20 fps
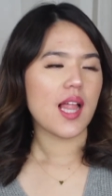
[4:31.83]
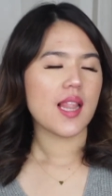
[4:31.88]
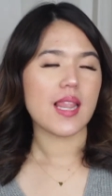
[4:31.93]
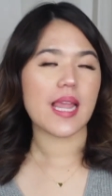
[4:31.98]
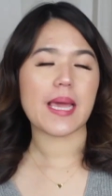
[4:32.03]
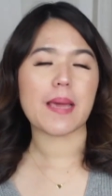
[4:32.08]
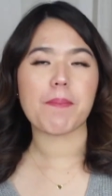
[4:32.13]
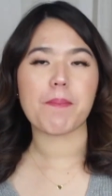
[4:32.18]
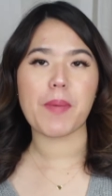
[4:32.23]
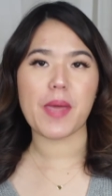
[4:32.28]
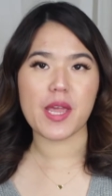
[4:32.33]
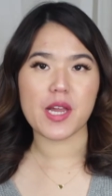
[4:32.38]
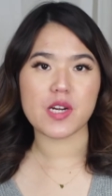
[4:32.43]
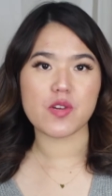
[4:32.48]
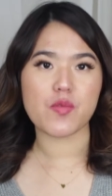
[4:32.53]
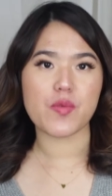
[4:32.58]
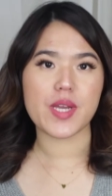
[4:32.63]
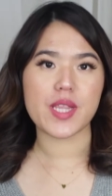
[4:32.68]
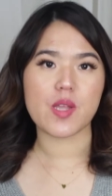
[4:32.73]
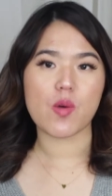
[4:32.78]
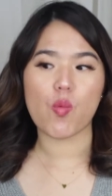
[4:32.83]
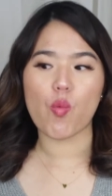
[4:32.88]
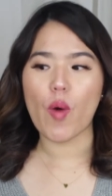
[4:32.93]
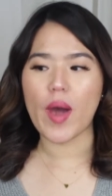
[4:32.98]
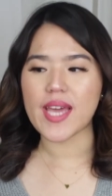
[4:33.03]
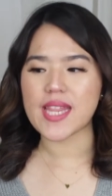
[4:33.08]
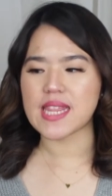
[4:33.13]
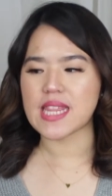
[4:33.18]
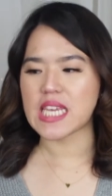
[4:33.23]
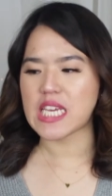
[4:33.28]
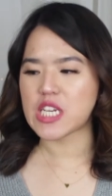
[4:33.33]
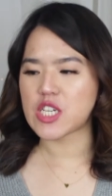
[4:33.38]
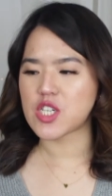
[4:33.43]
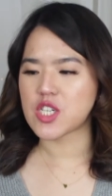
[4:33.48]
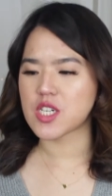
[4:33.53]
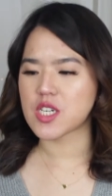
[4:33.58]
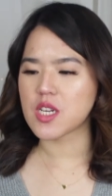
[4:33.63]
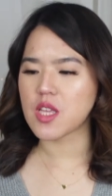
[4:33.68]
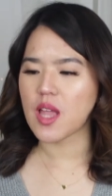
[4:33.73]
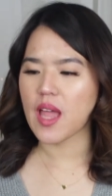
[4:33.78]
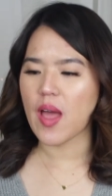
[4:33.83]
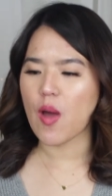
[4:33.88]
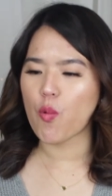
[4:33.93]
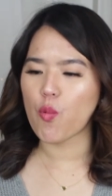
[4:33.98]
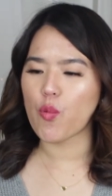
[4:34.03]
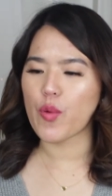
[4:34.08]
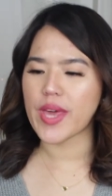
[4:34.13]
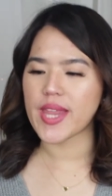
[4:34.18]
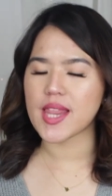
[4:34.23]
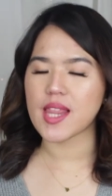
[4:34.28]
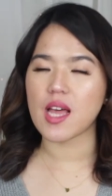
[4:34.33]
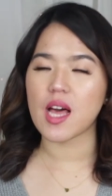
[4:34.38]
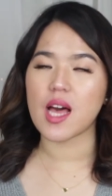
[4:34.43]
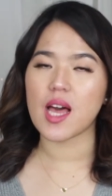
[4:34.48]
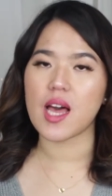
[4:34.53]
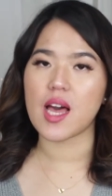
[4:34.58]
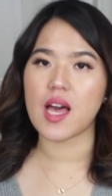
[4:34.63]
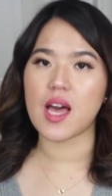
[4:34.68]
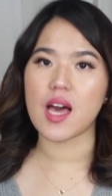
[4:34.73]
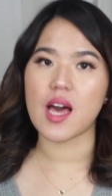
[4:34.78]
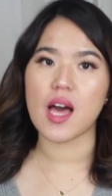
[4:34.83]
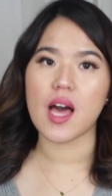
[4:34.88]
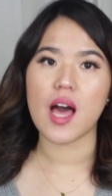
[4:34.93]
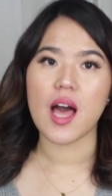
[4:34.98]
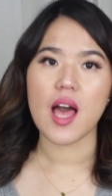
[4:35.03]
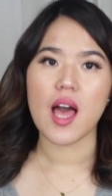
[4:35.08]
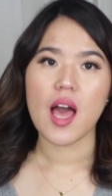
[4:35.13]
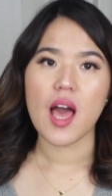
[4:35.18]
like pair with a white t-shirt with uh,